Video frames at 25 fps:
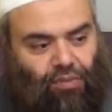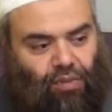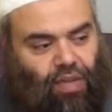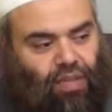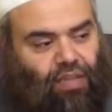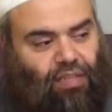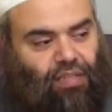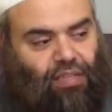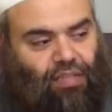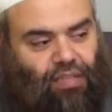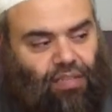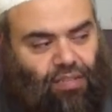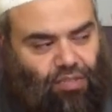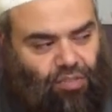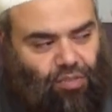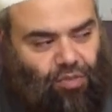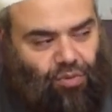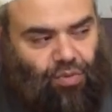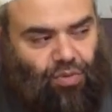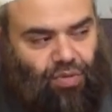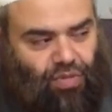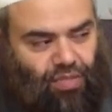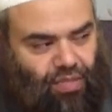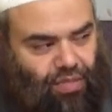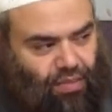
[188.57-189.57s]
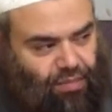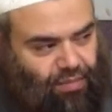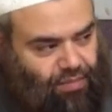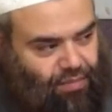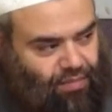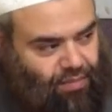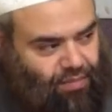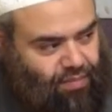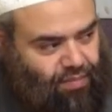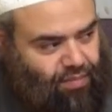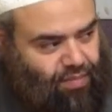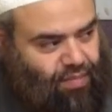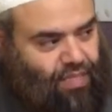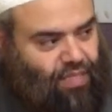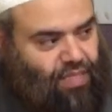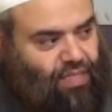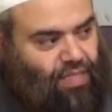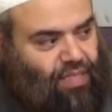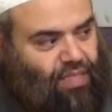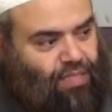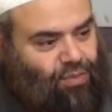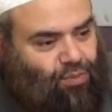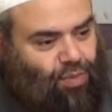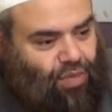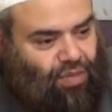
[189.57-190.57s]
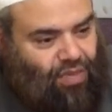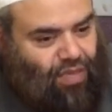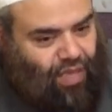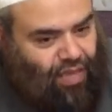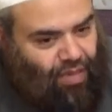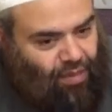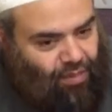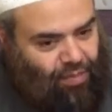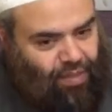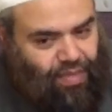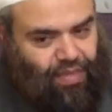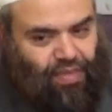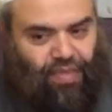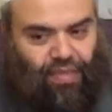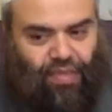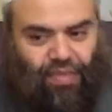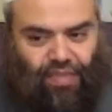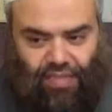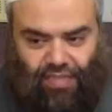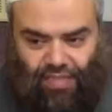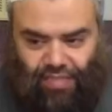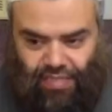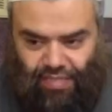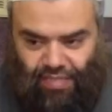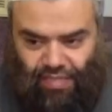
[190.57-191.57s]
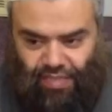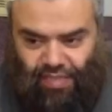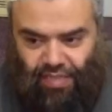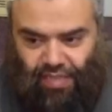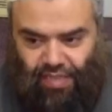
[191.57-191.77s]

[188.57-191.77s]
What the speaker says: righteous towards them. This is what al-birr is.